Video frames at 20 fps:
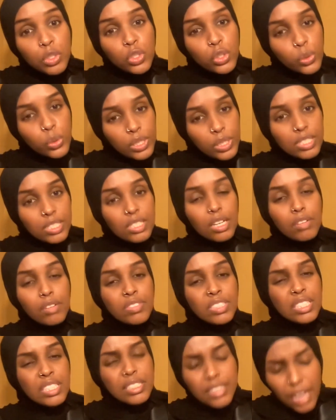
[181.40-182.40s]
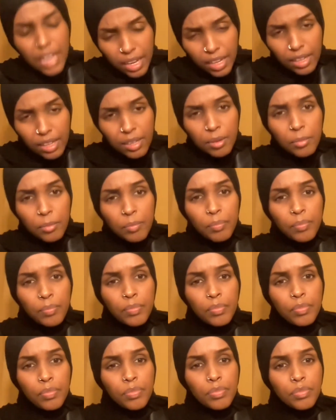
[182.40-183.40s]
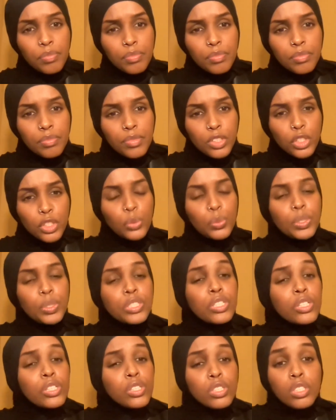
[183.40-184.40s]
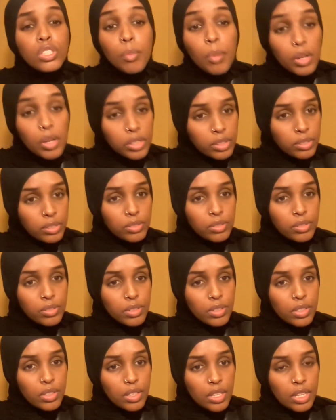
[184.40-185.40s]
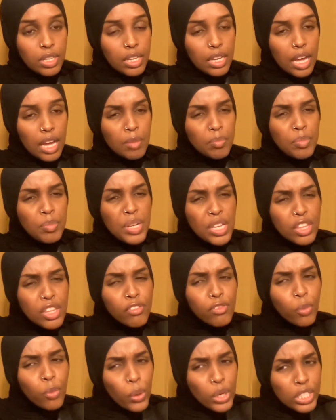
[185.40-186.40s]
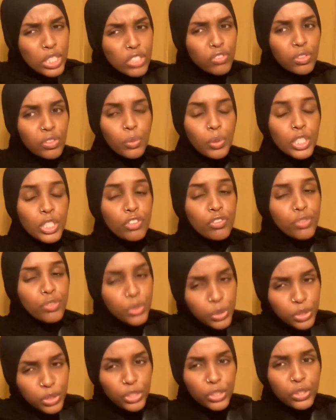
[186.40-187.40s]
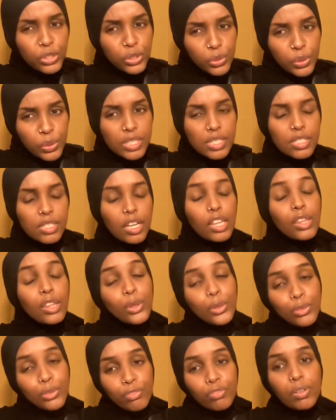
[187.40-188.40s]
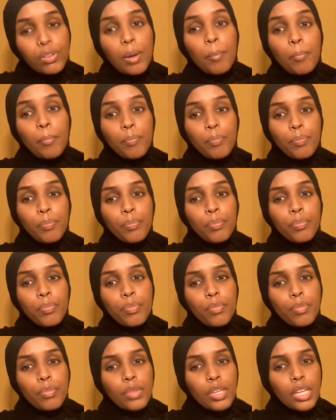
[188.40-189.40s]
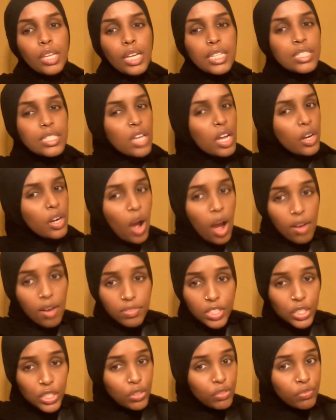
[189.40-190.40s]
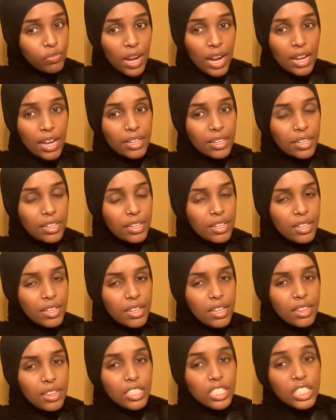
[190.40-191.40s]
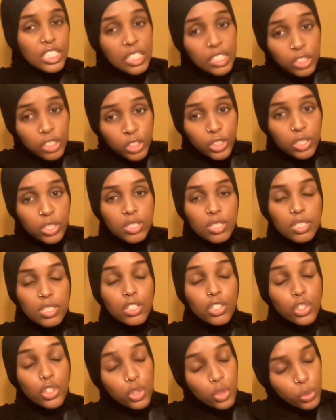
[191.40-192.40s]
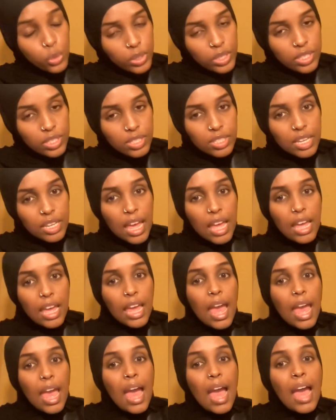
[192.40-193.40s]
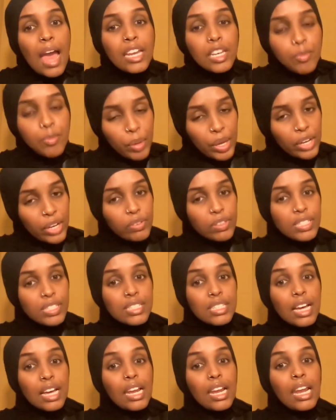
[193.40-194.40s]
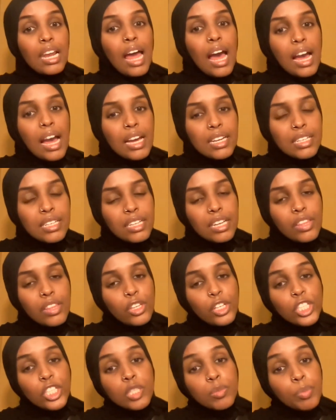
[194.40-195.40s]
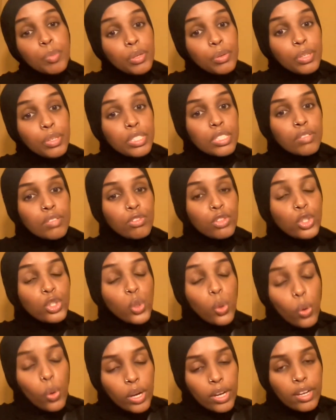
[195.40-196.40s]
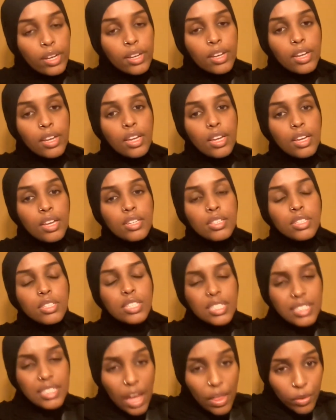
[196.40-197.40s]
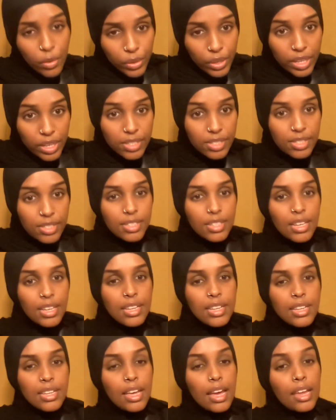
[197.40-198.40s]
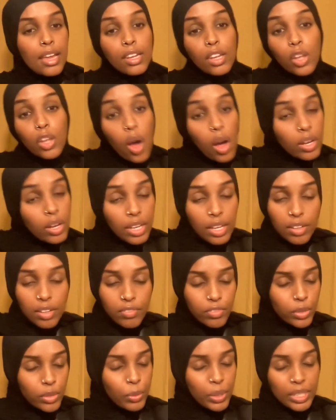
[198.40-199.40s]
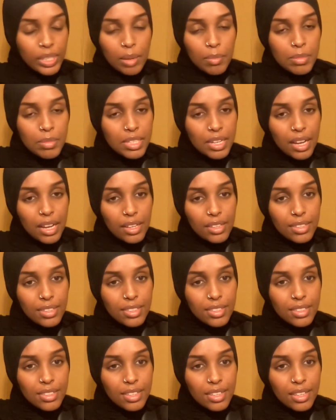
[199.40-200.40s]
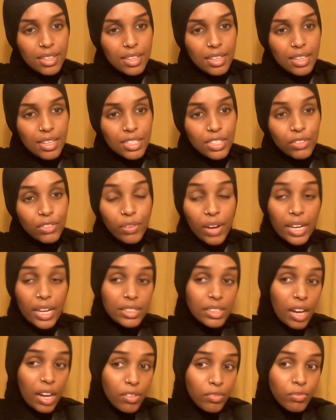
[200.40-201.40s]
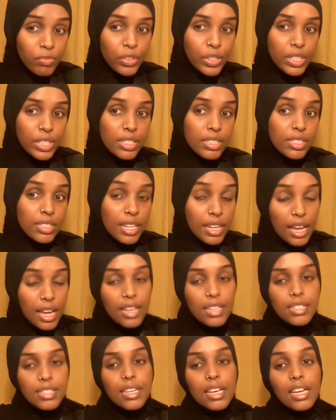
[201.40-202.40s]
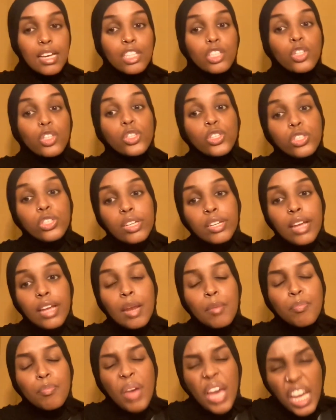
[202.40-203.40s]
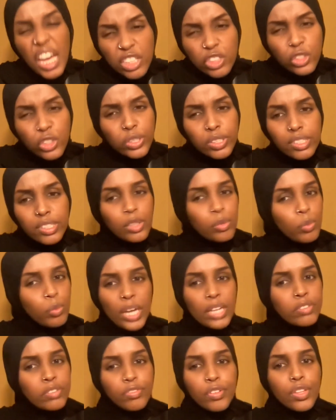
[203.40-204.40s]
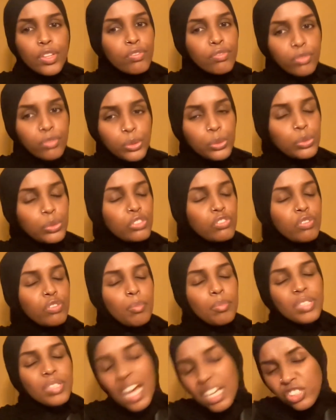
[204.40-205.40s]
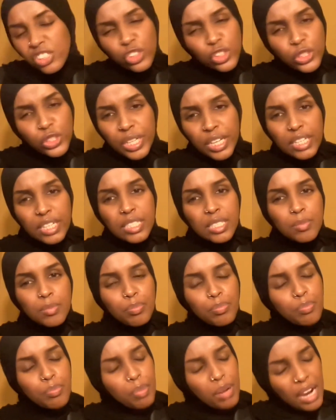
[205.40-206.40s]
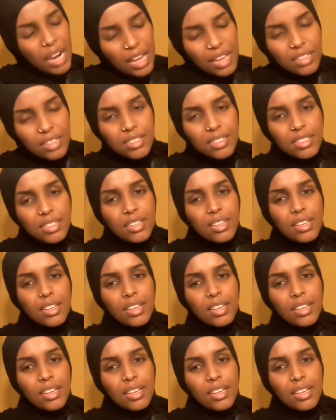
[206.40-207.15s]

students of today to return tomorrow and be the voice for which future students can learn from. It's not often you find the teachers, students, and parents aligned in their spirits of joy, togetherness, and longing for what comes next. To find comfort in today's exertion and patiently wait for the fruits from yesterday's plant.